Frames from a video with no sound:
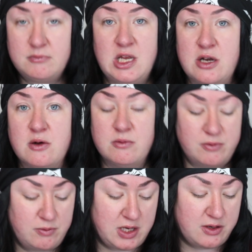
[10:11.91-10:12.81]
you know,
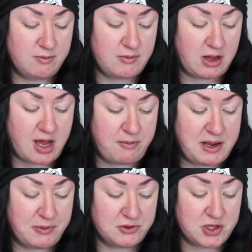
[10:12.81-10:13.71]
a lot of
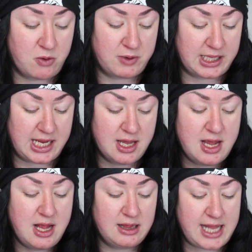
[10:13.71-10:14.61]
people don't really
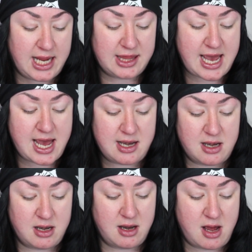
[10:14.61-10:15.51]
like that,
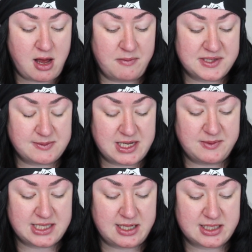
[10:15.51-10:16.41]
and
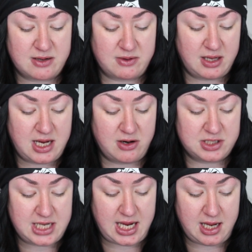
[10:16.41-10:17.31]
sometimes scents can really
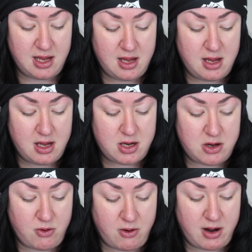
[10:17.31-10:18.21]
irritate
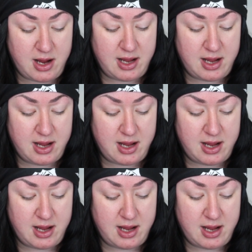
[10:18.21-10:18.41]
your